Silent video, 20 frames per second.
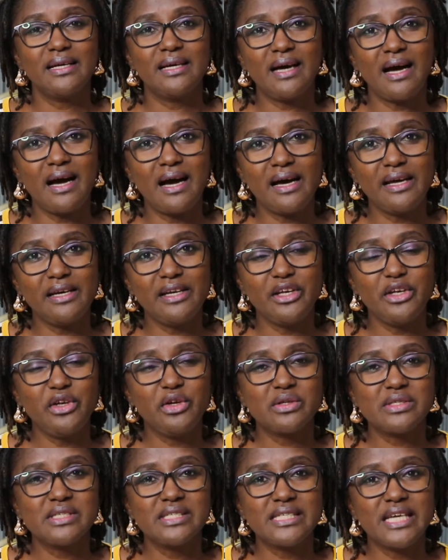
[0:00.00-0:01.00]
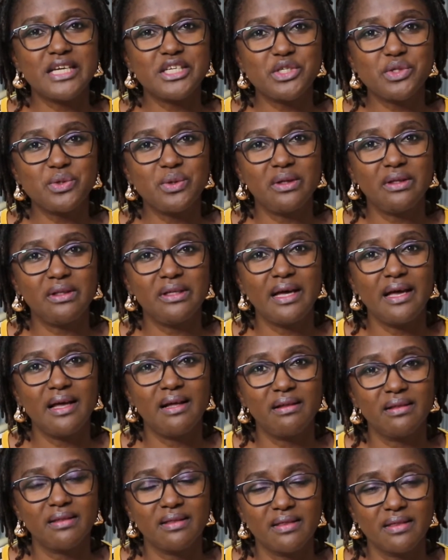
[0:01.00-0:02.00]
guard your sexual
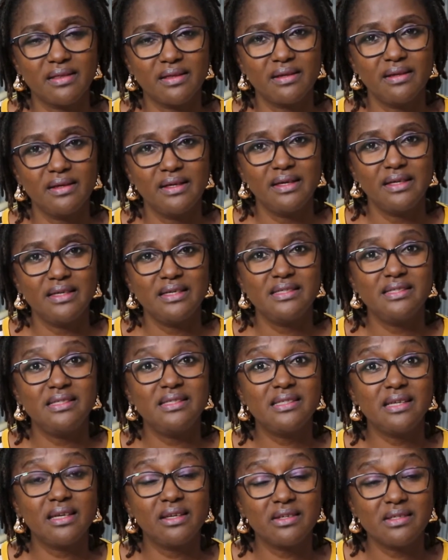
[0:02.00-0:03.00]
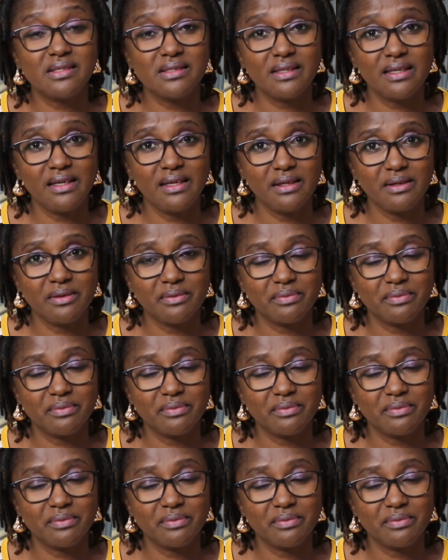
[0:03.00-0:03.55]
health jealously.